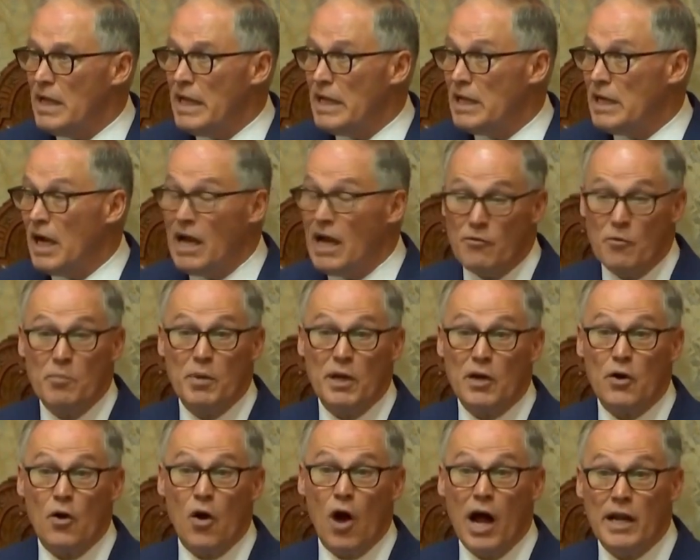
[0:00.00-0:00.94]
And I have a
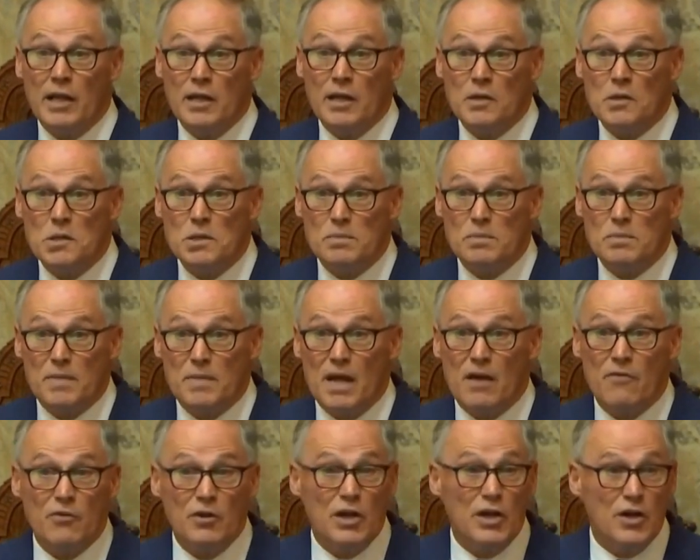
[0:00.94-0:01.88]
bigger audience
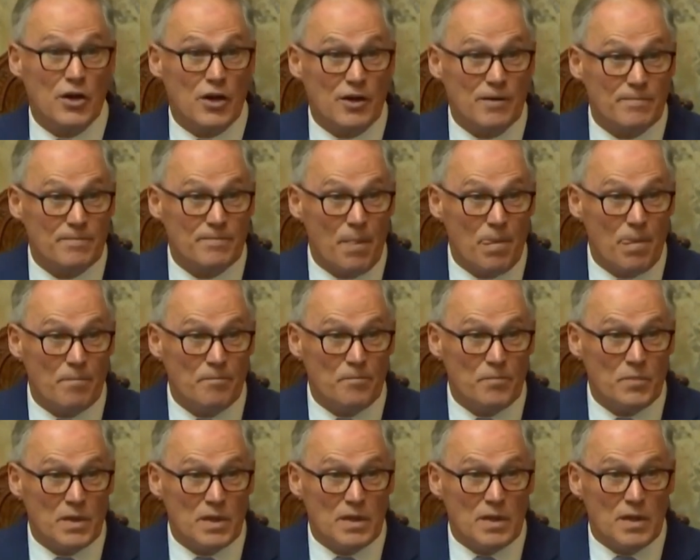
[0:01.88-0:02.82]
every year.
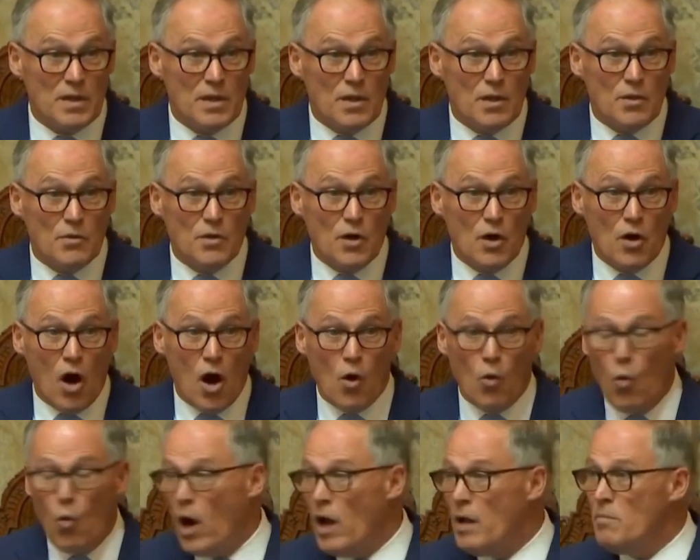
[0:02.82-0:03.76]
There
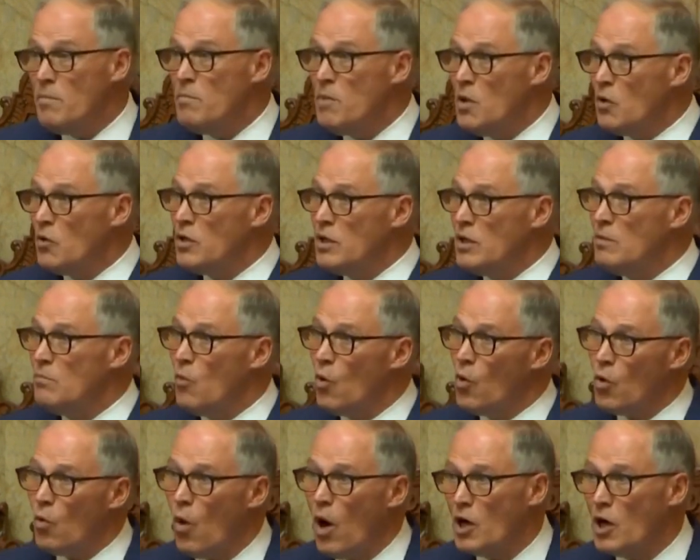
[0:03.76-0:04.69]
are 1 million more